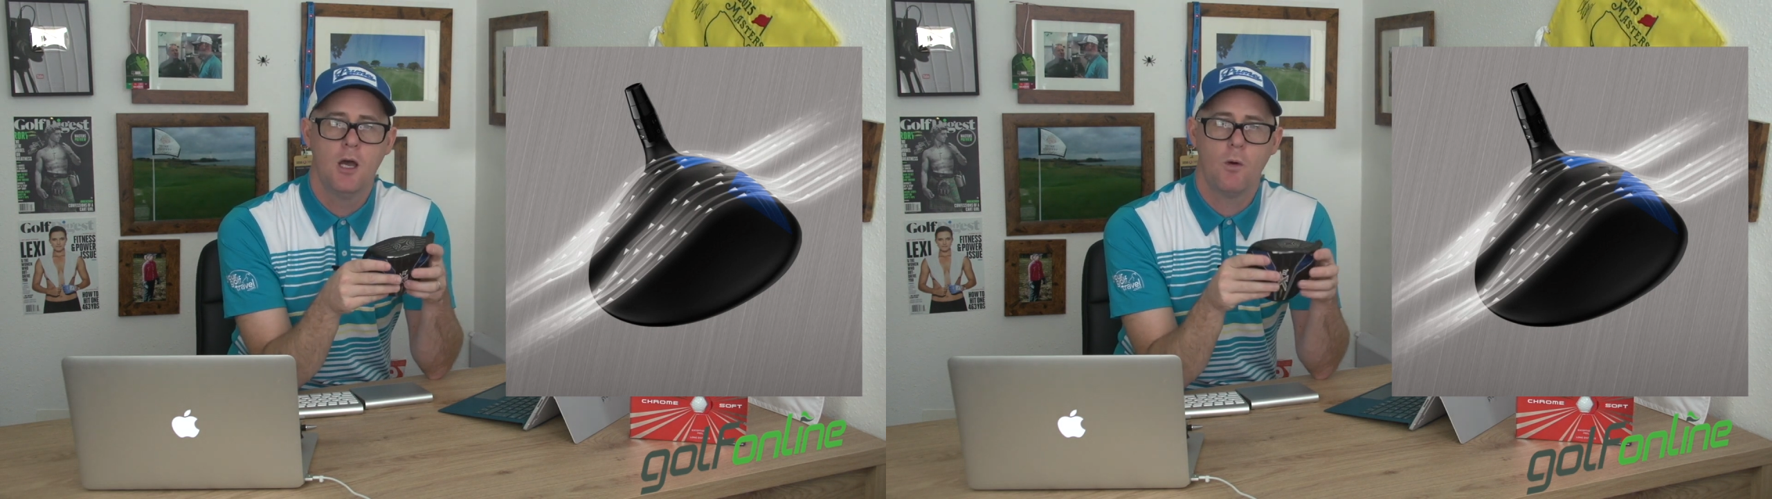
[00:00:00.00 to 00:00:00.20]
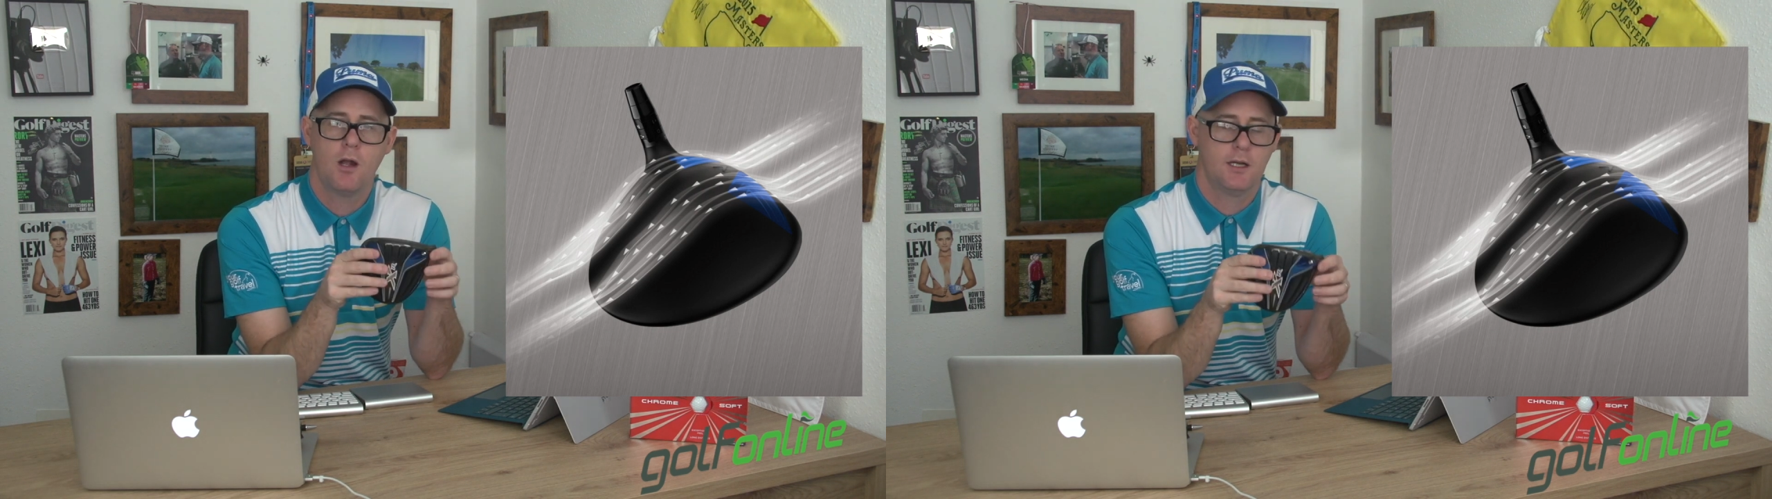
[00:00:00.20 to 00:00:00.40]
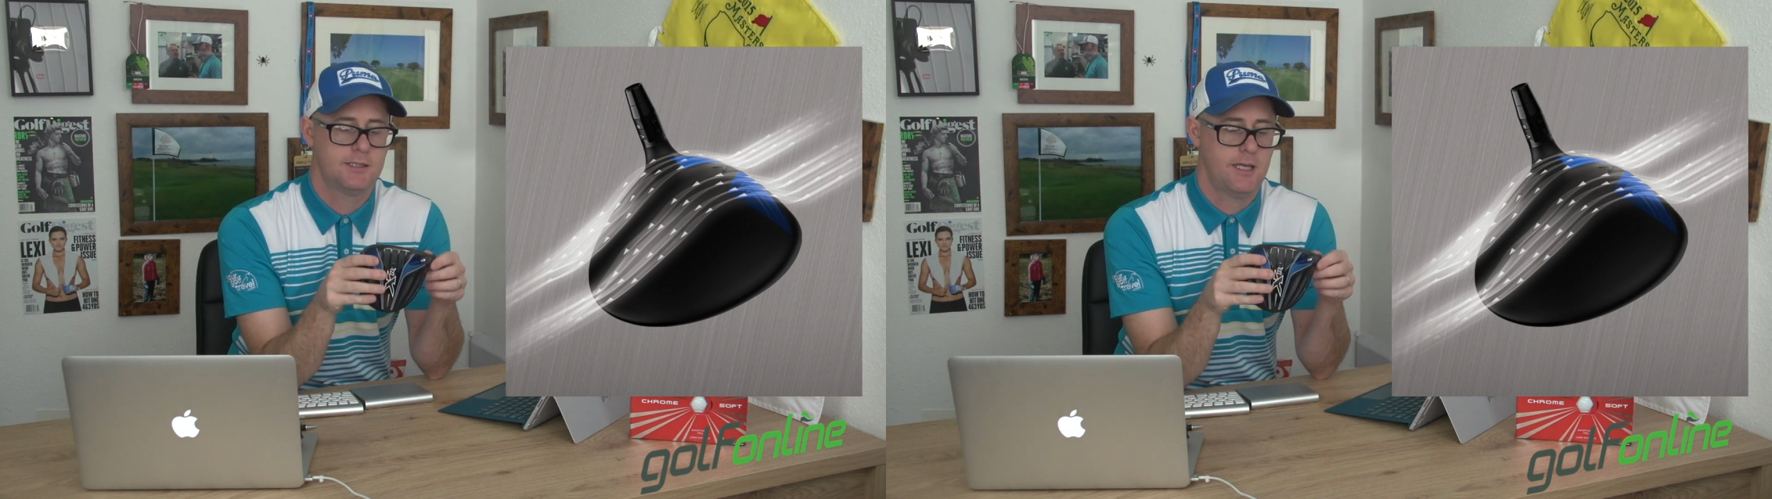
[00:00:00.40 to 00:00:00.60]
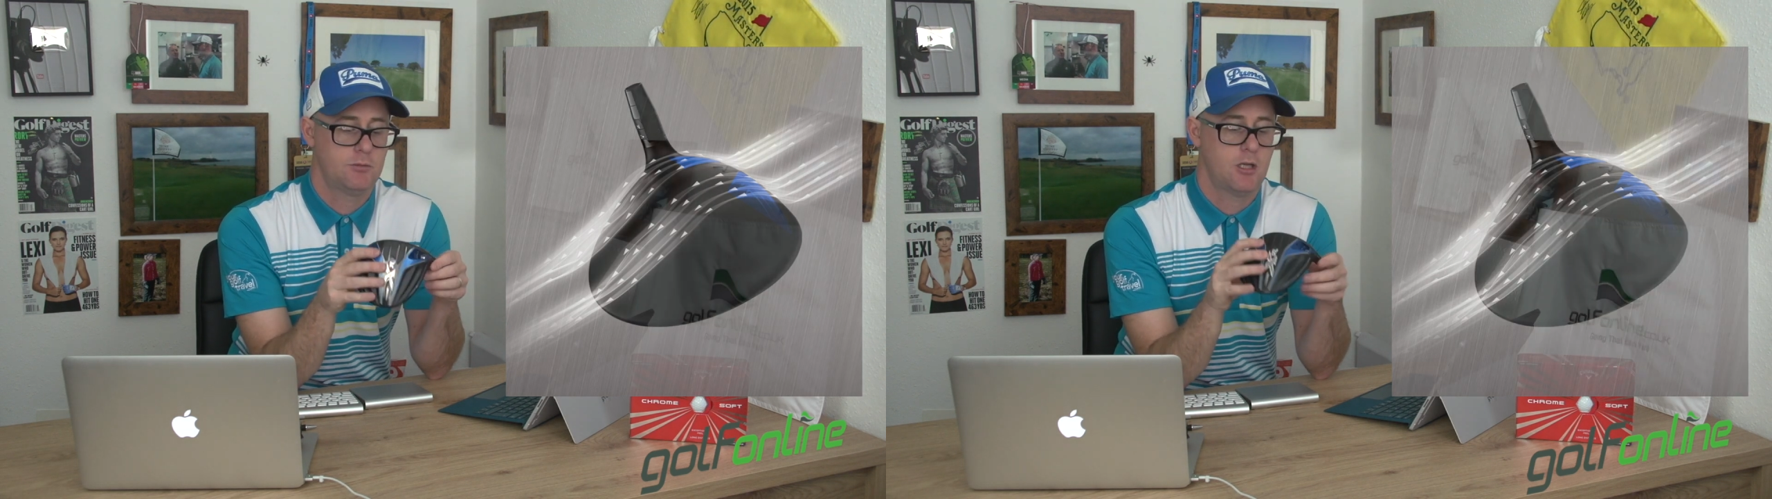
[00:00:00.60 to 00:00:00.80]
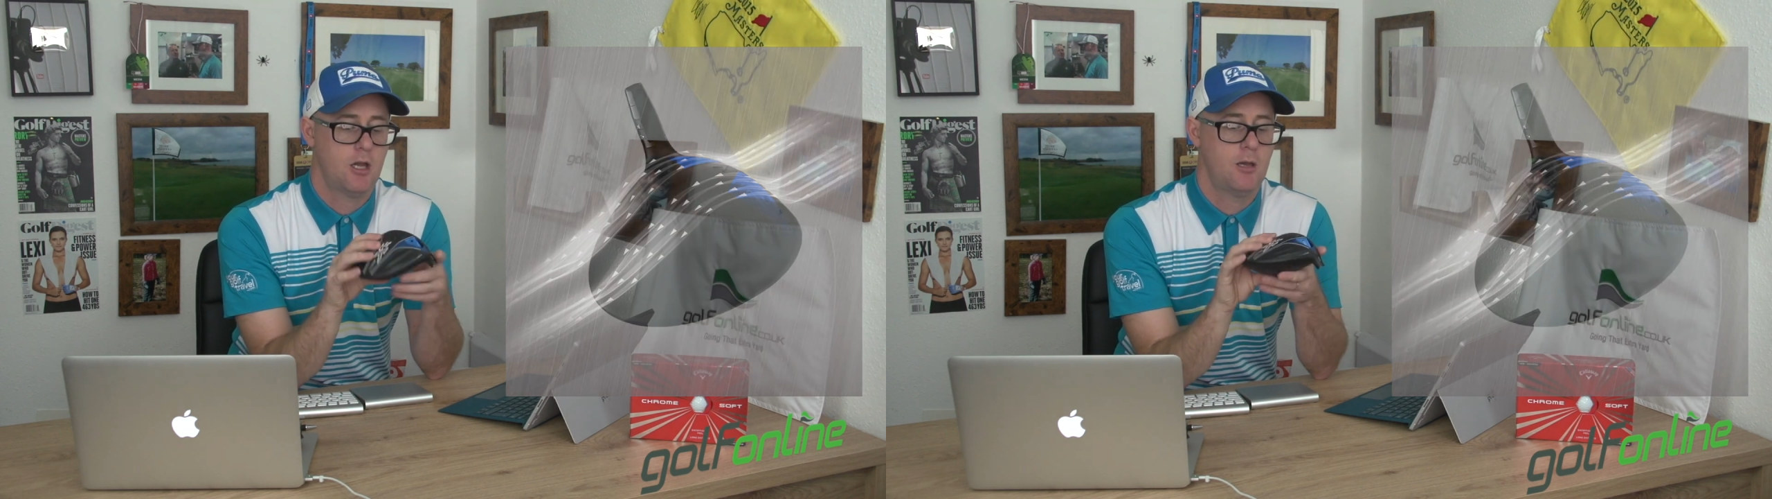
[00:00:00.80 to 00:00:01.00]
while at the
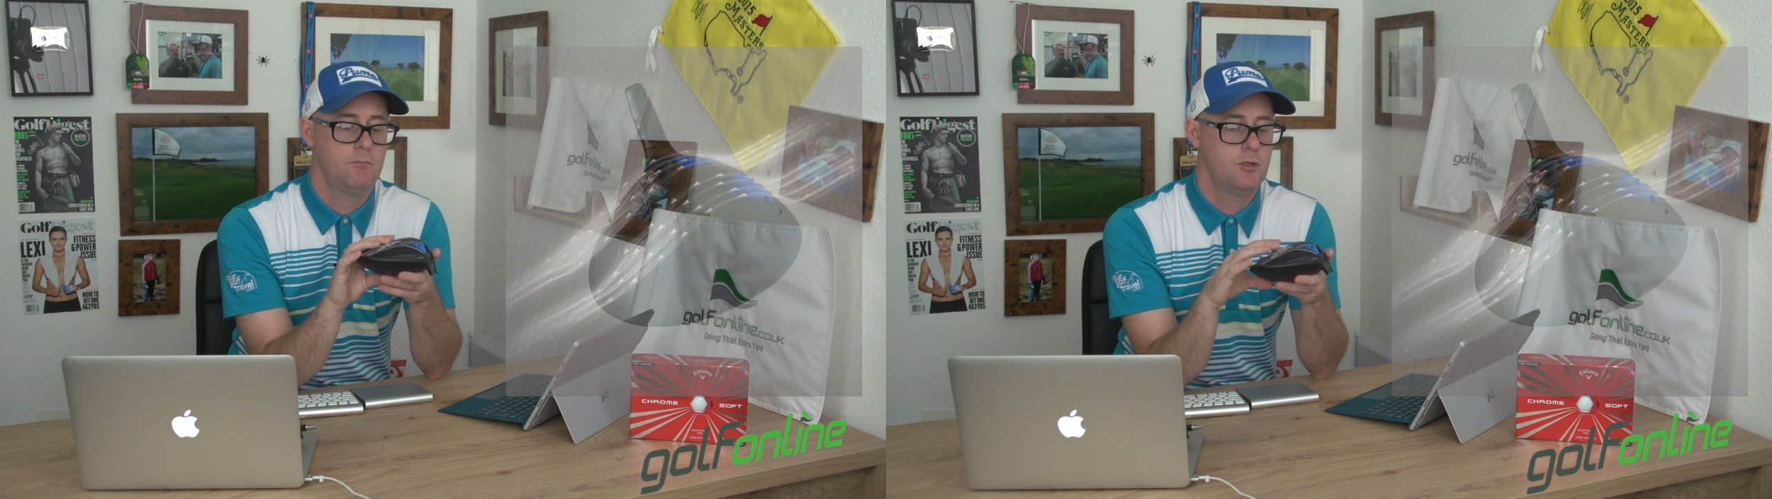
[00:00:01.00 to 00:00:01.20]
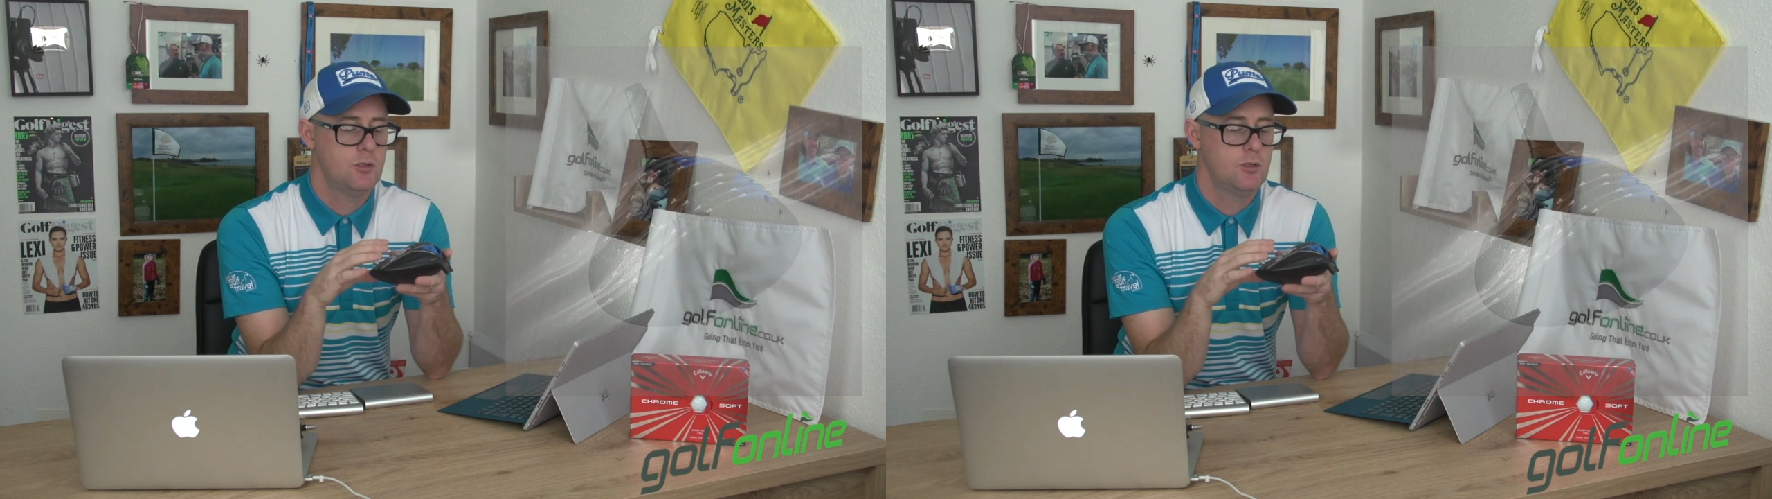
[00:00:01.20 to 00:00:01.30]
same time